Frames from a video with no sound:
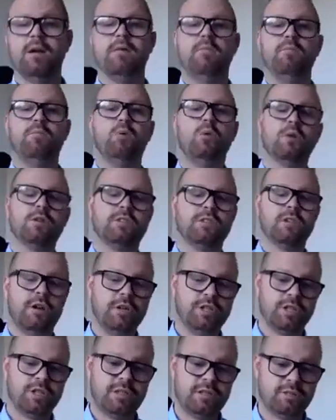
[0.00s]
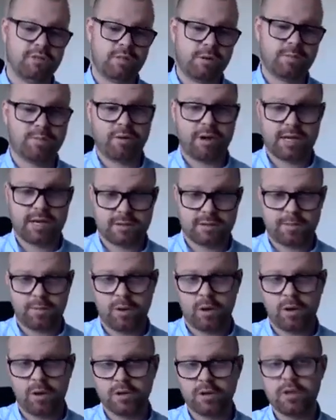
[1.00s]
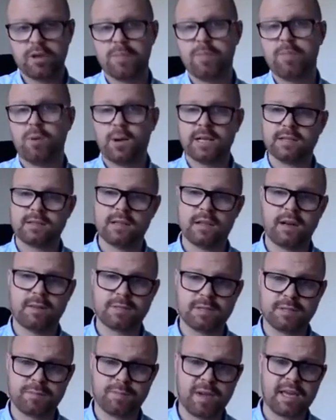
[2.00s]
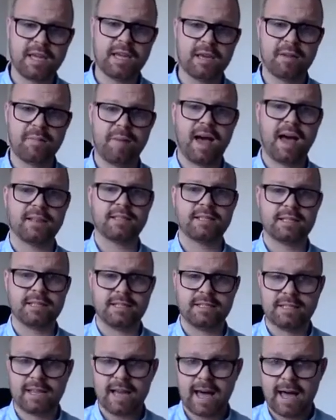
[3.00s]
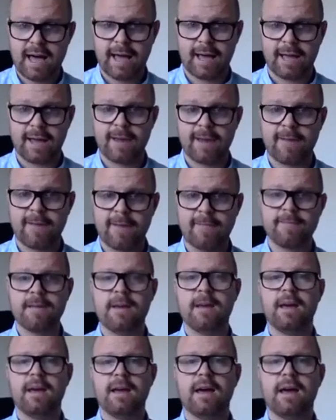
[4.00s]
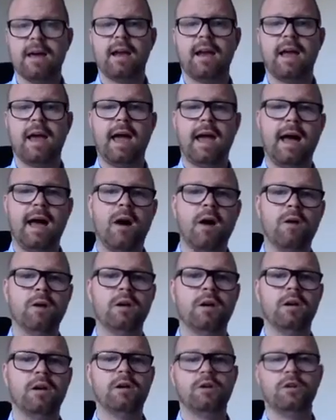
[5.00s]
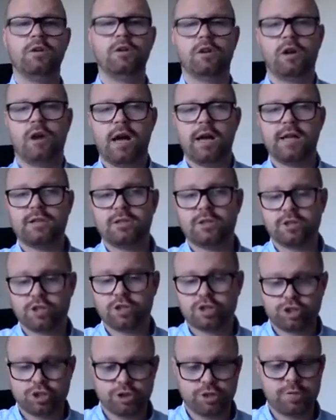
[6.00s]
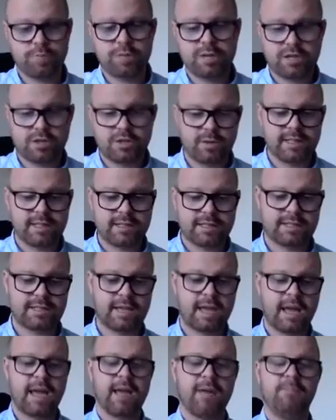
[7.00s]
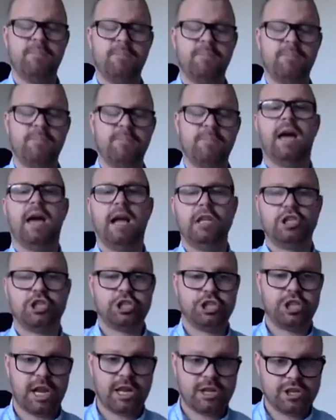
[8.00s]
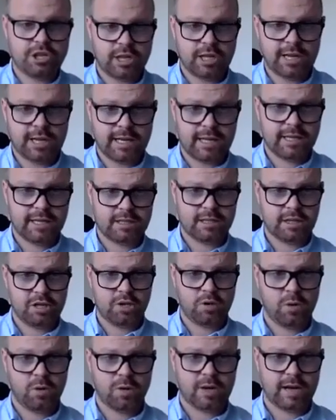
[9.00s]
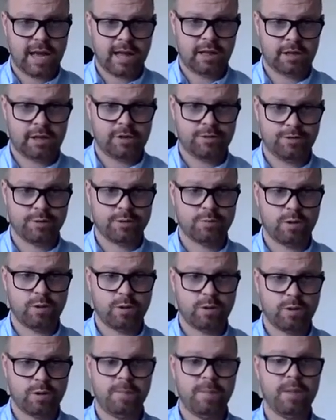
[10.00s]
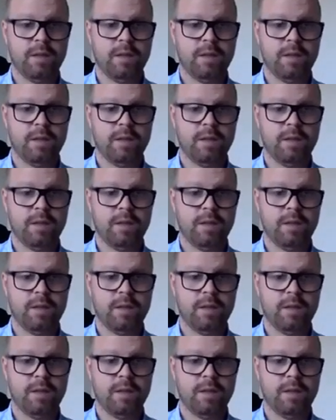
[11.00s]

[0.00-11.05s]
More so just to impress upon you the points that I'm speaking about today and how you guys should be doing the same and scheduling it into your calendar as well.